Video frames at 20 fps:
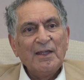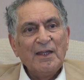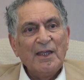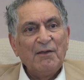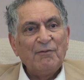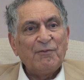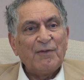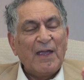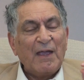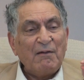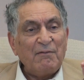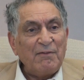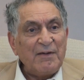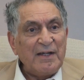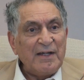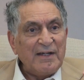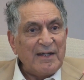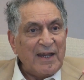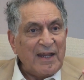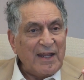If
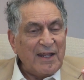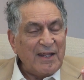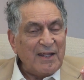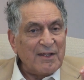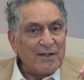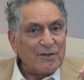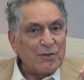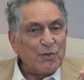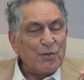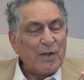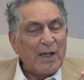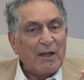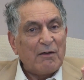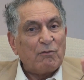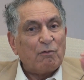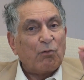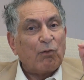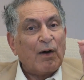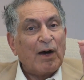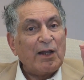every day you
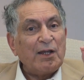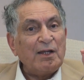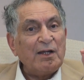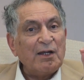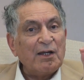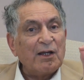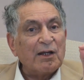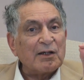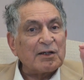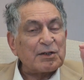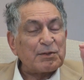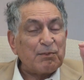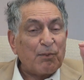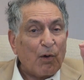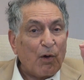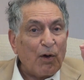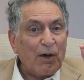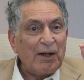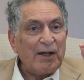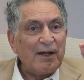have one
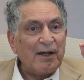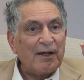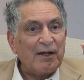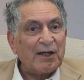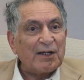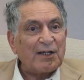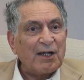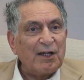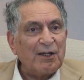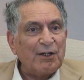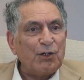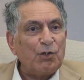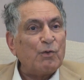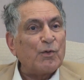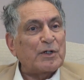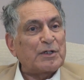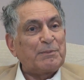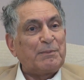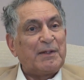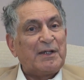small little new
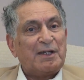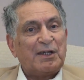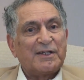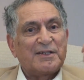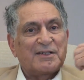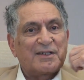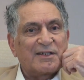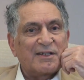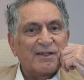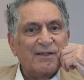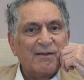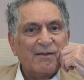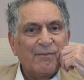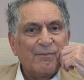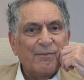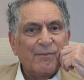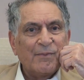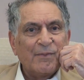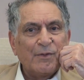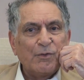experience,
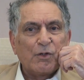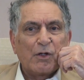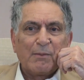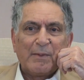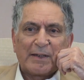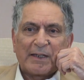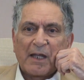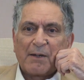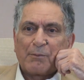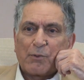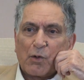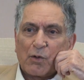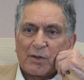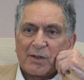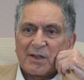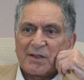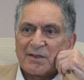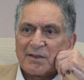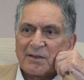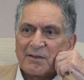you are making
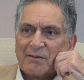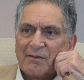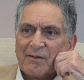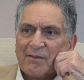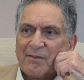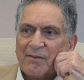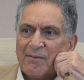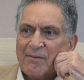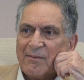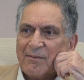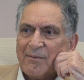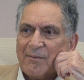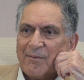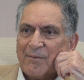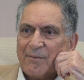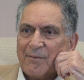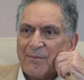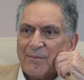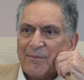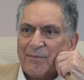progress.
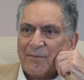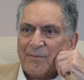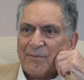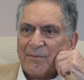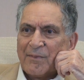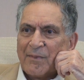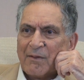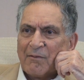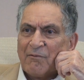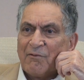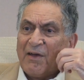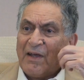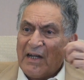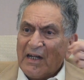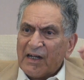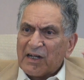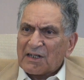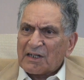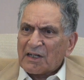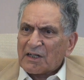Very
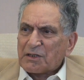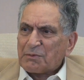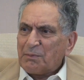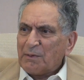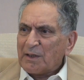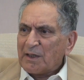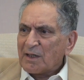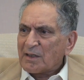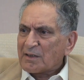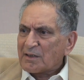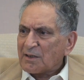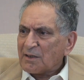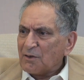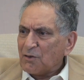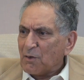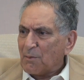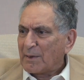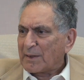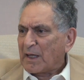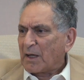little experience,
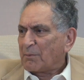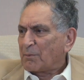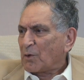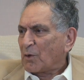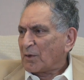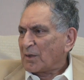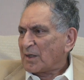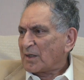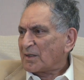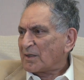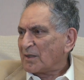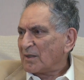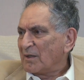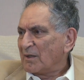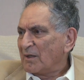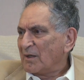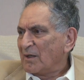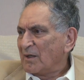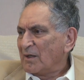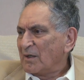you're making progress.
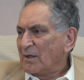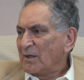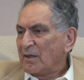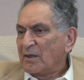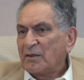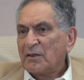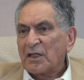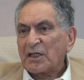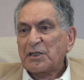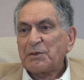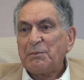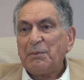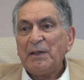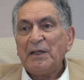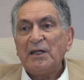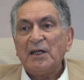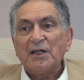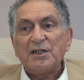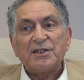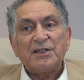The
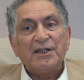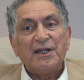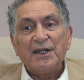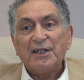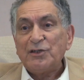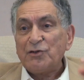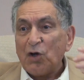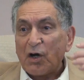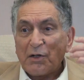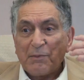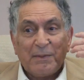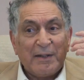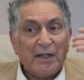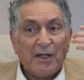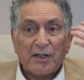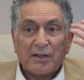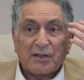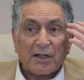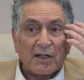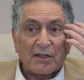experience need not be an
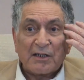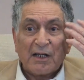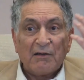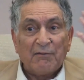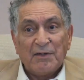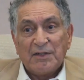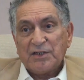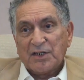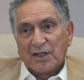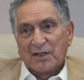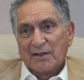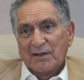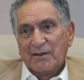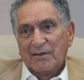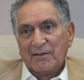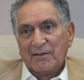internal vision.